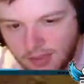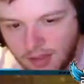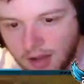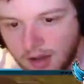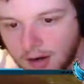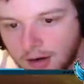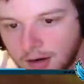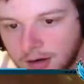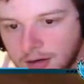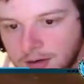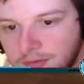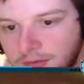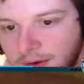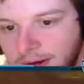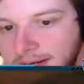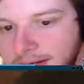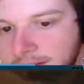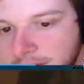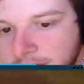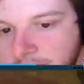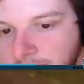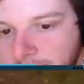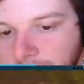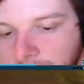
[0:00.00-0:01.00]
I heard fighting
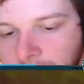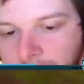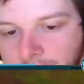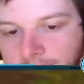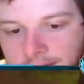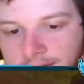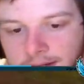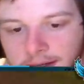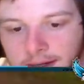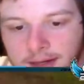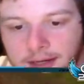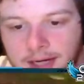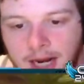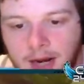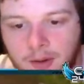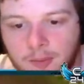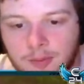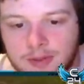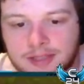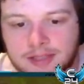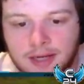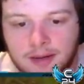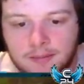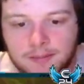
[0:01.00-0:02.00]
to the left, and I
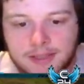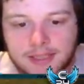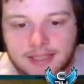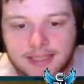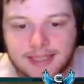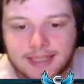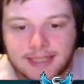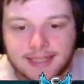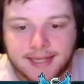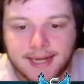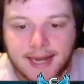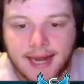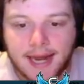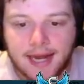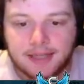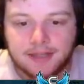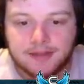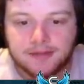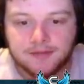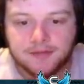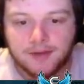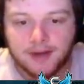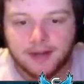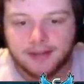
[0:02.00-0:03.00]
was tempted not
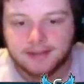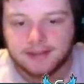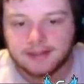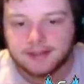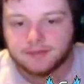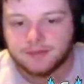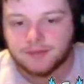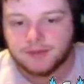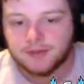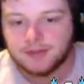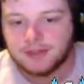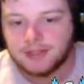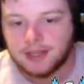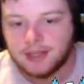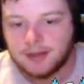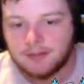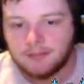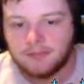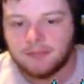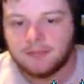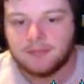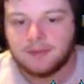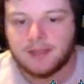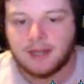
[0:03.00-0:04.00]
to fight this first
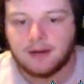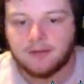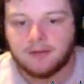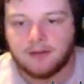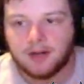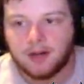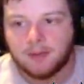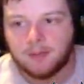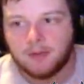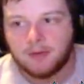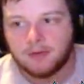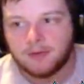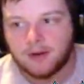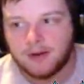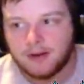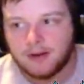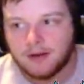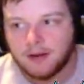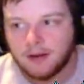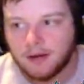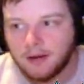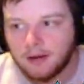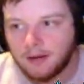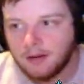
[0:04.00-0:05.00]
team that I run up on right
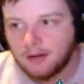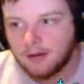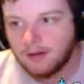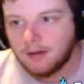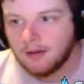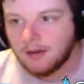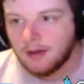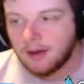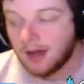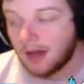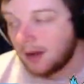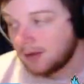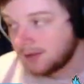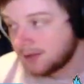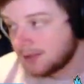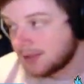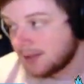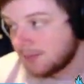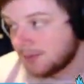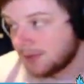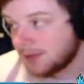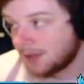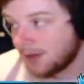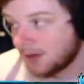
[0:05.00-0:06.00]
here. I was
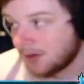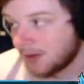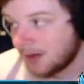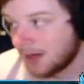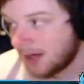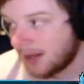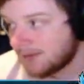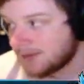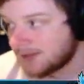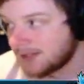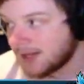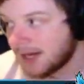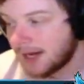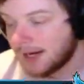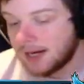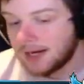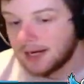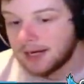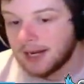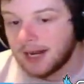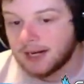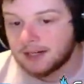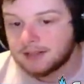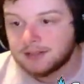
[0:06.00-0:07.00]
tempted to go to the left side
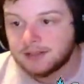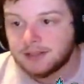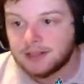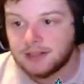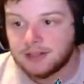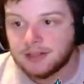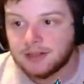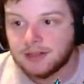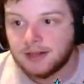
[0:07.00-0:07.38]
and actually